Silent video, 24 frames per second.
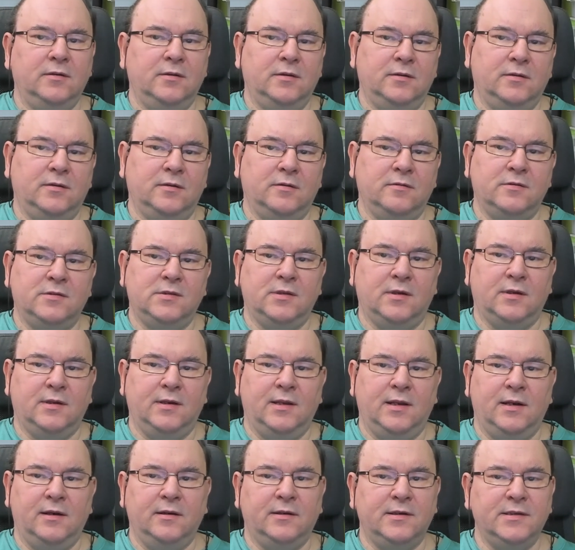uh, know, start
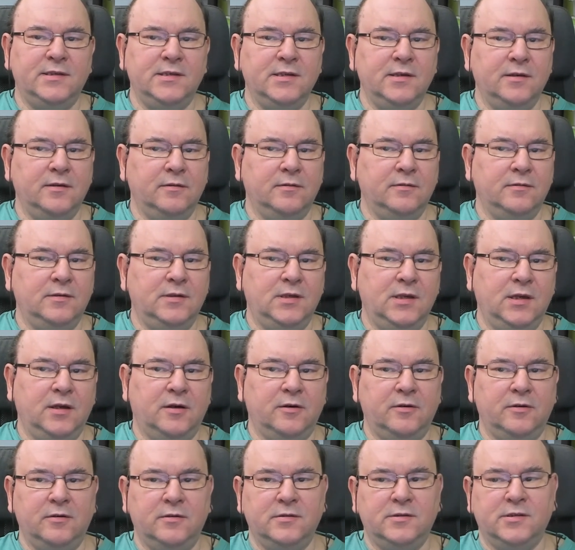analyzing
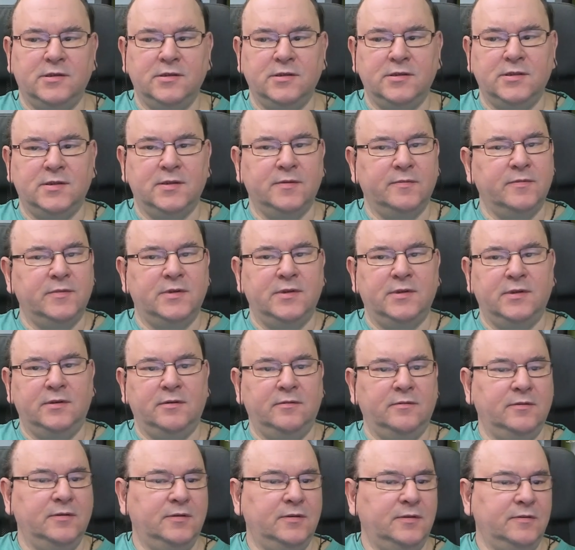gigahertz systems
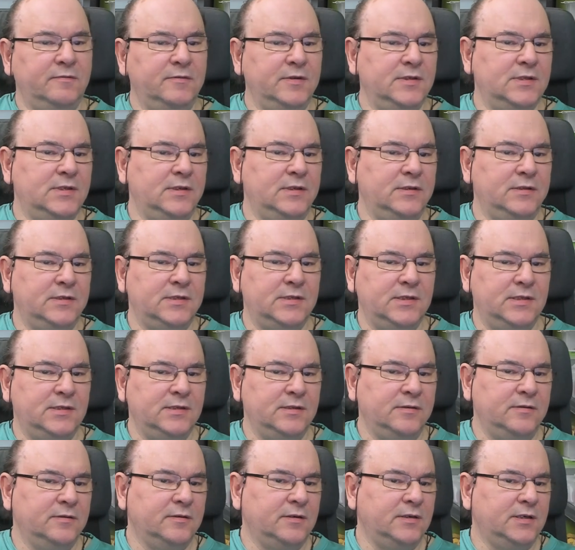then obviously this
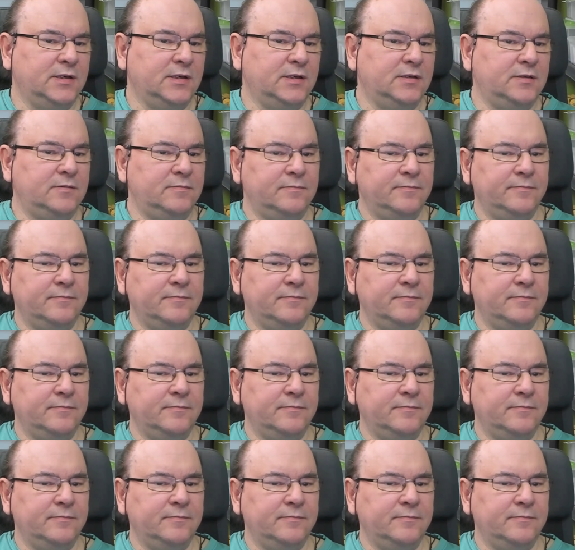isn't going to cut it